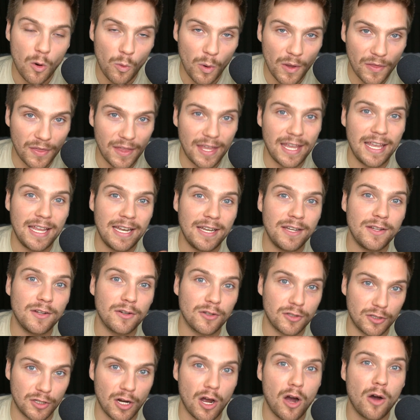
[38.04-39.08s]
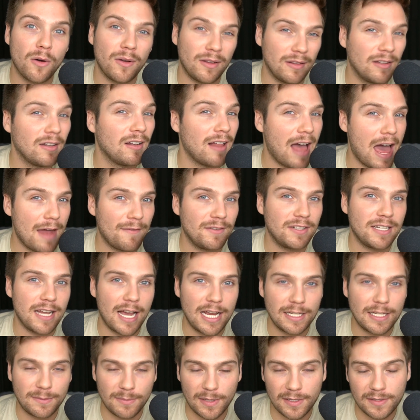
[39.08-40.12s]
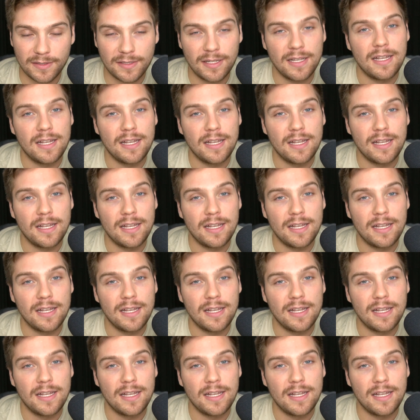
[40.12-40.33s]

within your show, little advertisements.